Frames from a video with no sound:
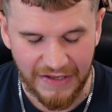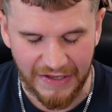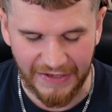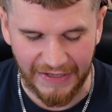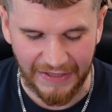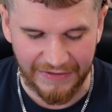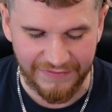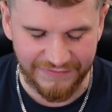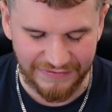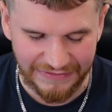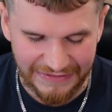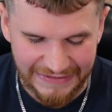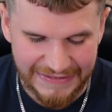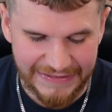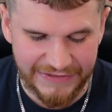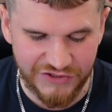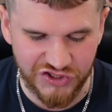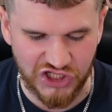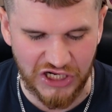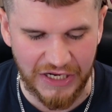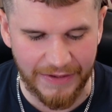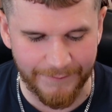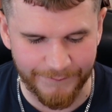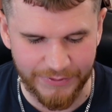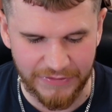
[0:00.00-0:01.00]
Against league
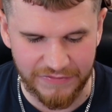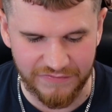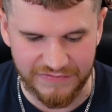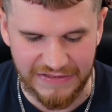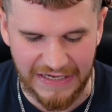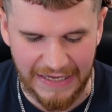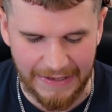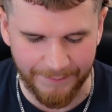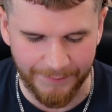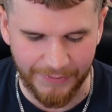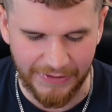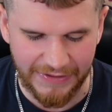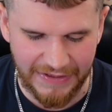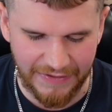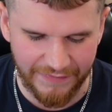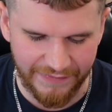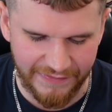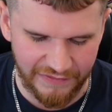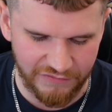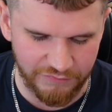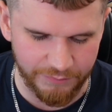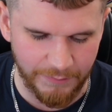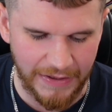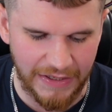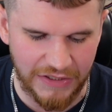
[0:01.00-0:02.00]
champions Napoli in
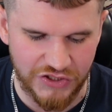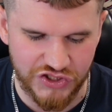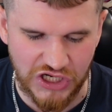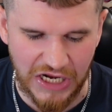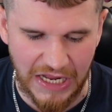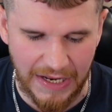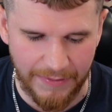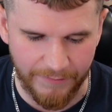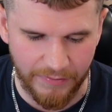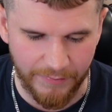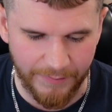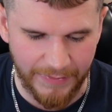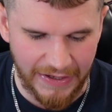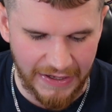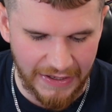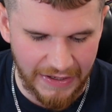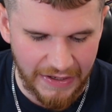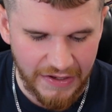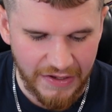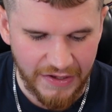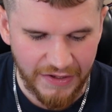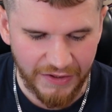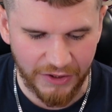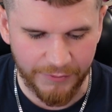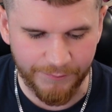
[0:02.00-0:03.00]
this match, Amrabat
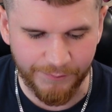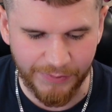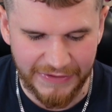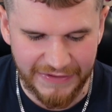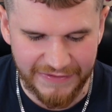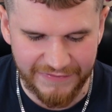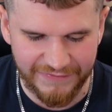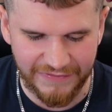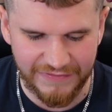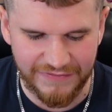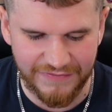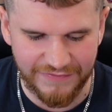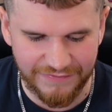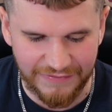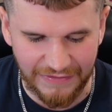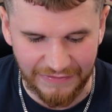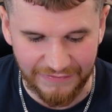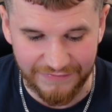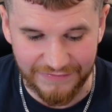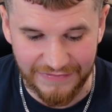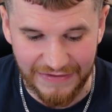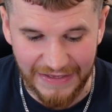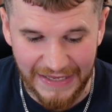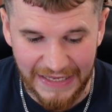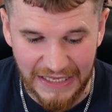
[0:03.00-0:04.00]
completed
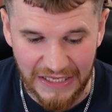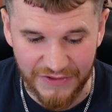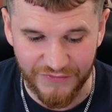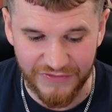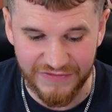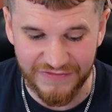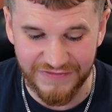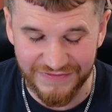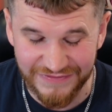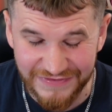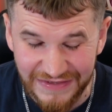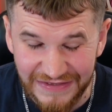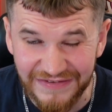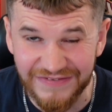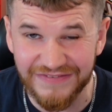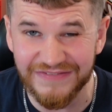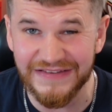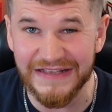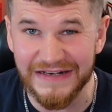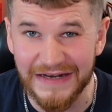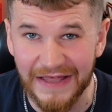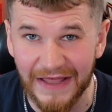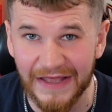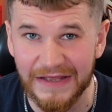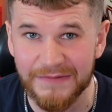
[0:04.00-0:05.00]
68 of his
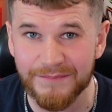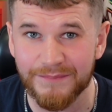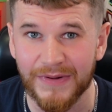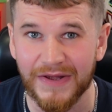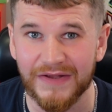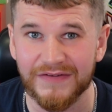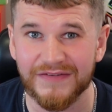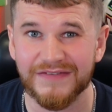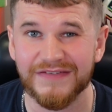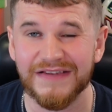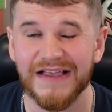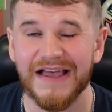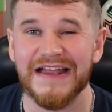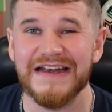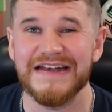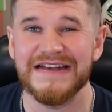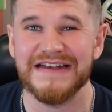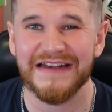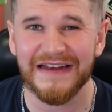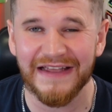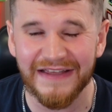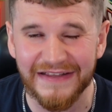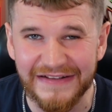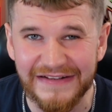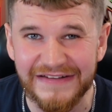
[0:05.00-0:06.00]
69 passes
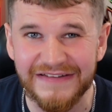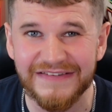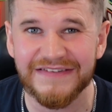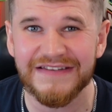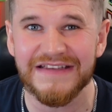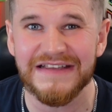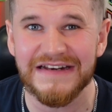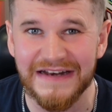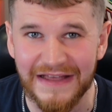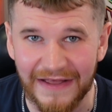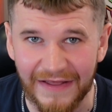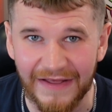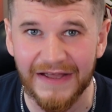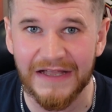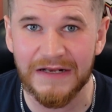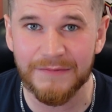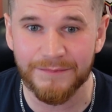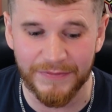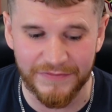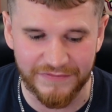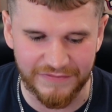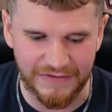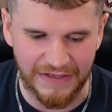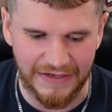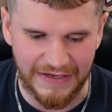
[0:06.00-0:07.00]
and
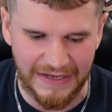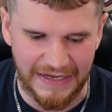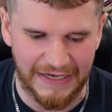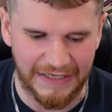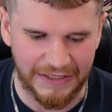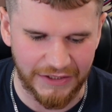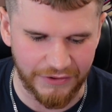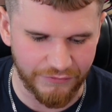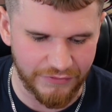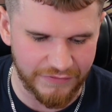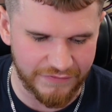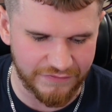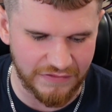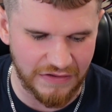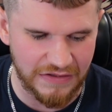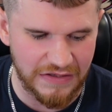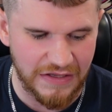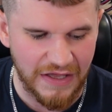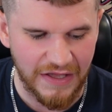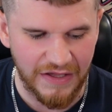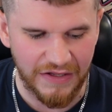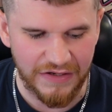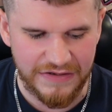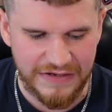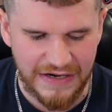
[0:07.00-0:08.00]
99% accuracy,
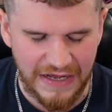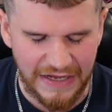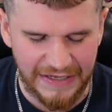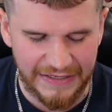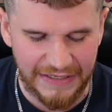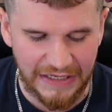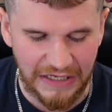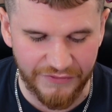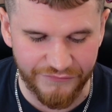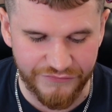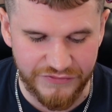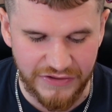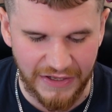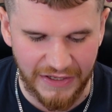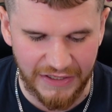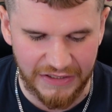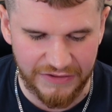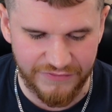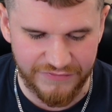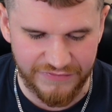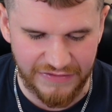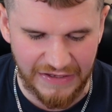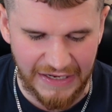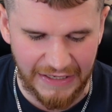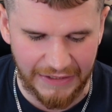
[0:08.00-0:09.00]
9 out of 9 of
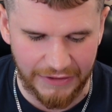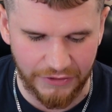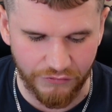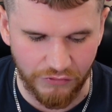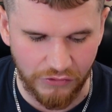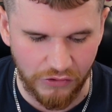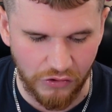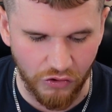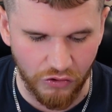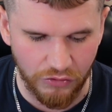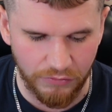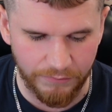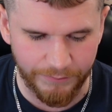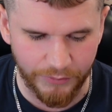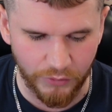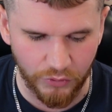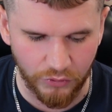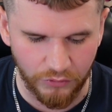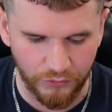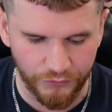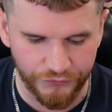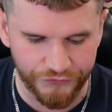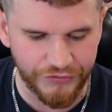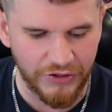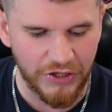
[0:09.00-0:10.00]
his accurate long
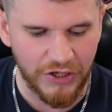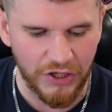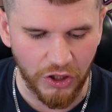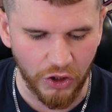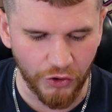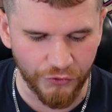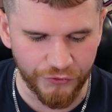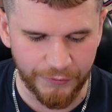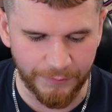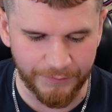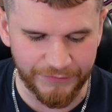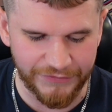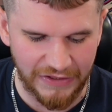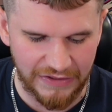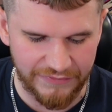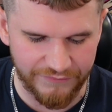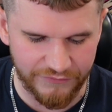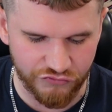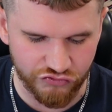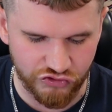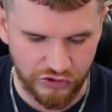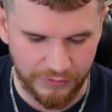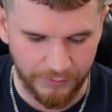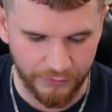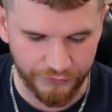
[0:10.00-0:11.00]
balls, 100% of
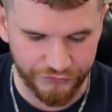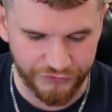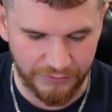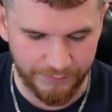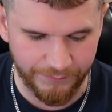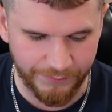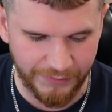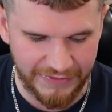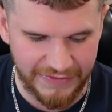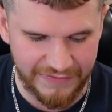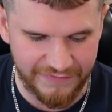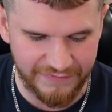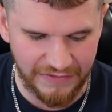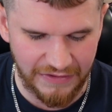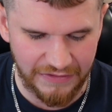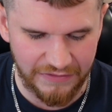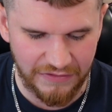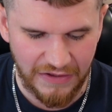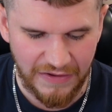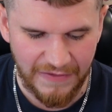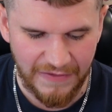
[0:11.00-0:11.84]
his dribbles completed,